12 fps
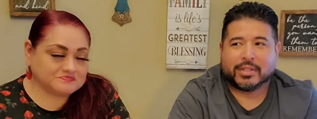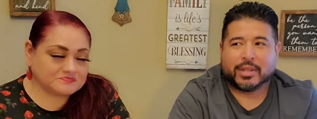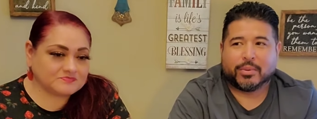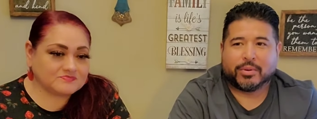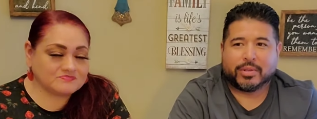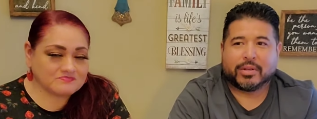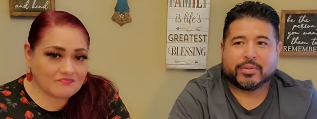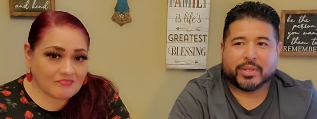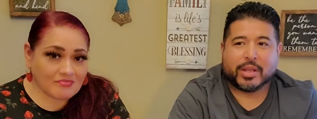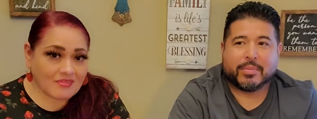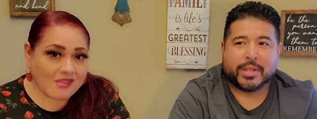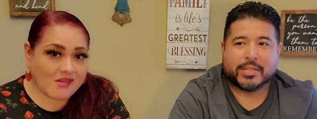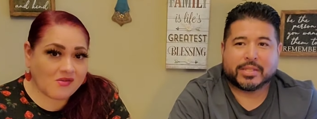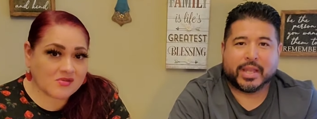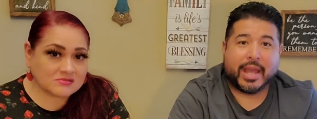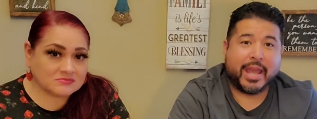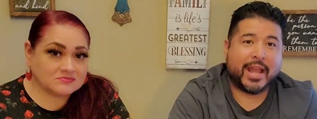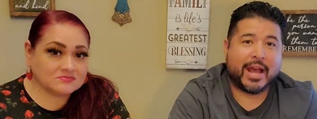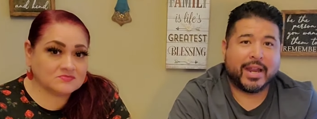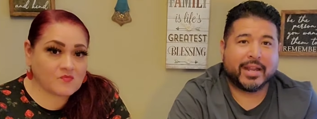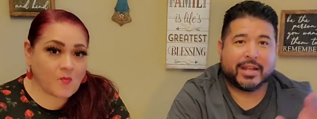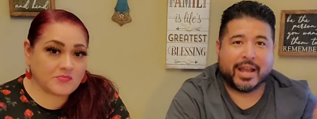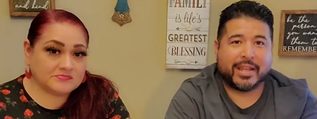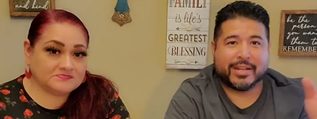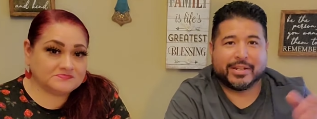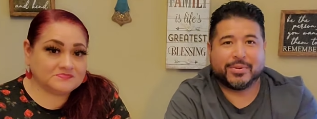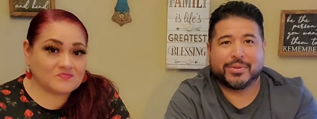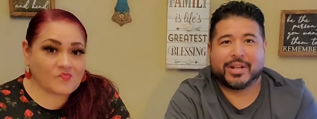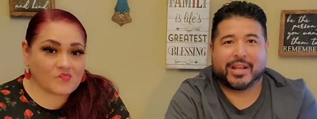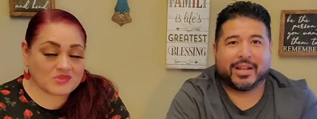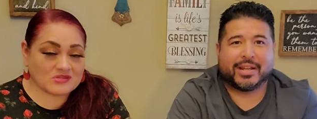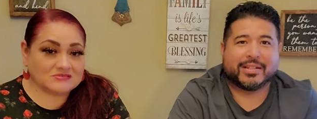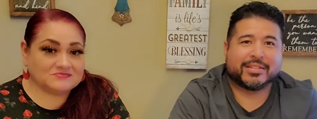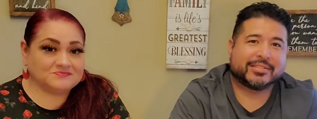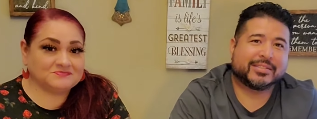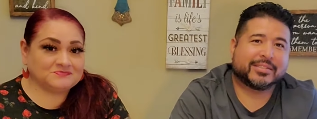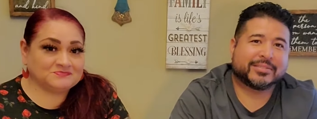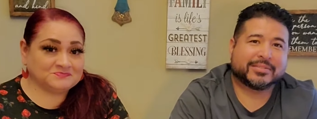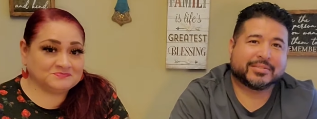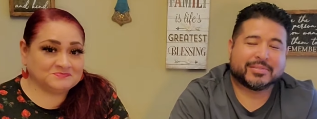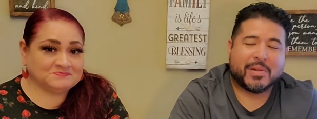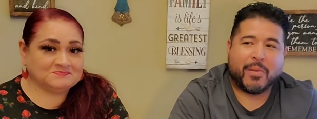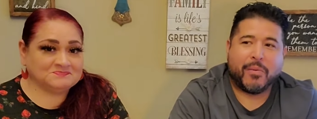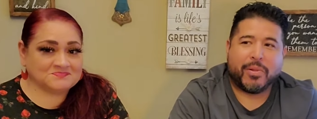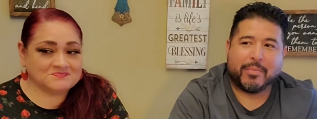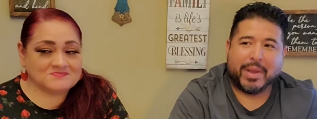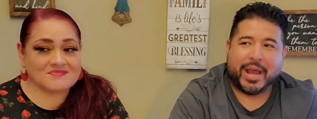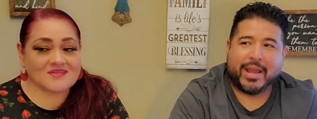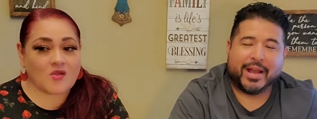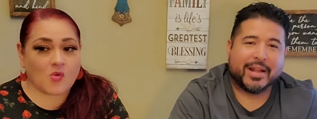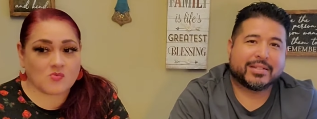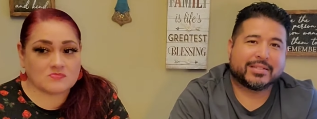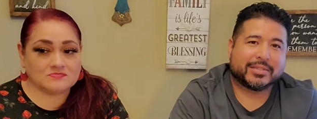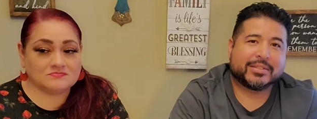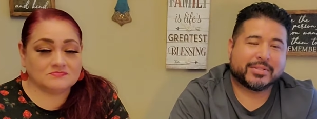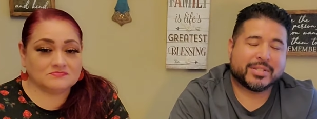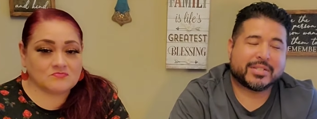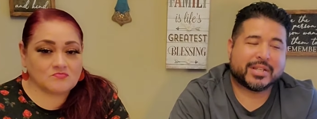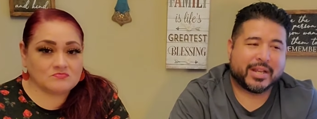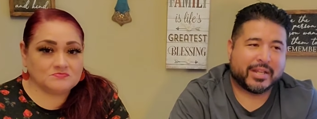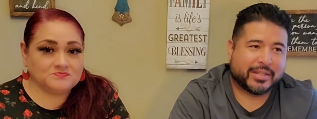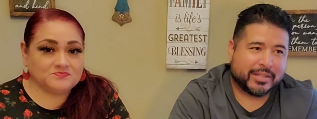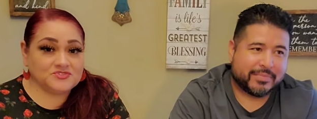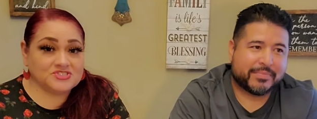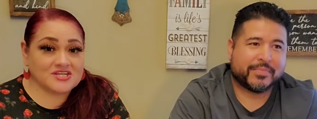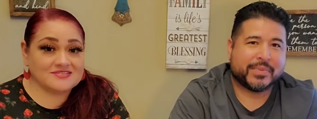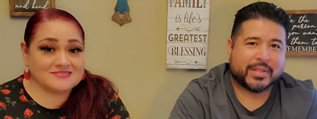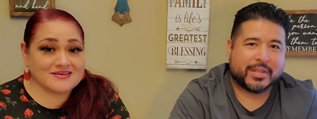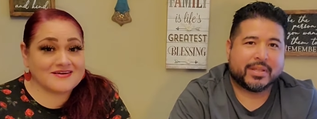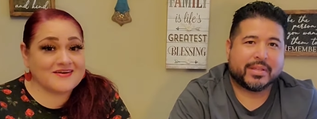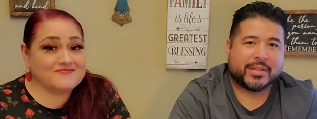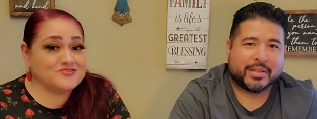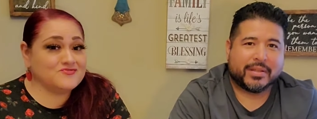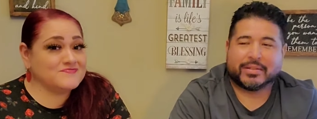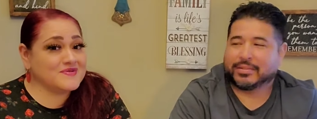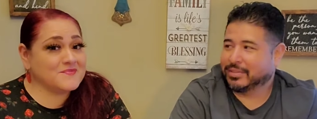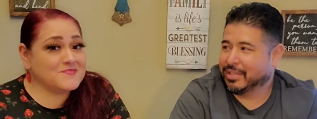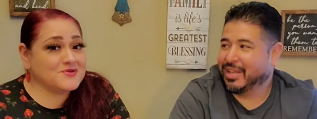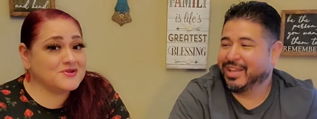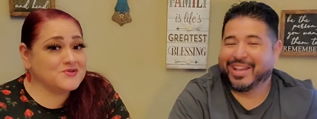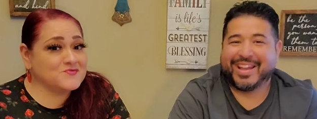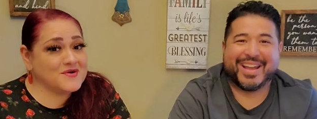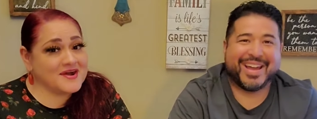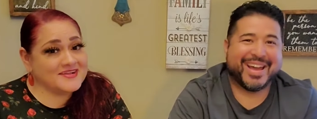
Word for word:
Speaker 1: they would, you know, come in and say, "Hey, Hala, how you doing, Hala? You know, mm -hmm. bye, Hala. You know, just kind of."
Speaker 2: Jessica, if you remember, you're